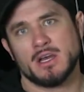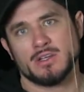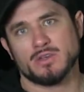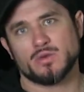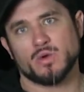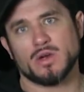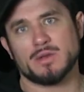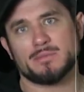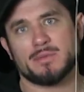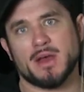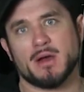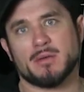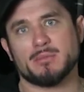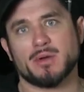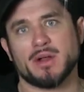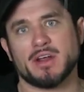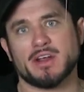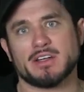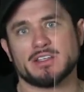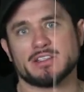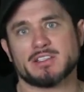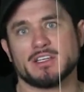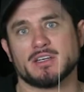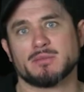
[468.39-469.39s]
20 pound
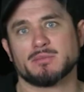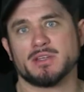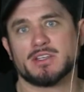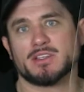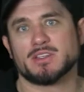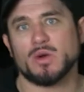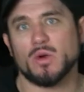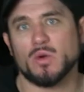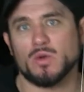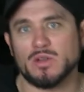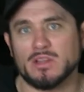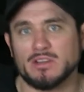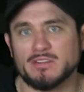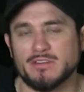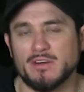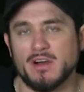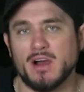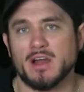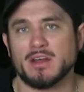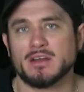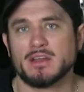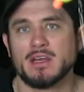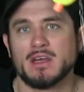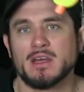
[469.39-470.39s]
braid is gonna be totally
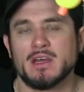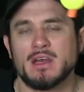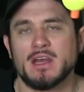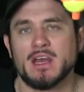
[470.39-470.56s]
fine.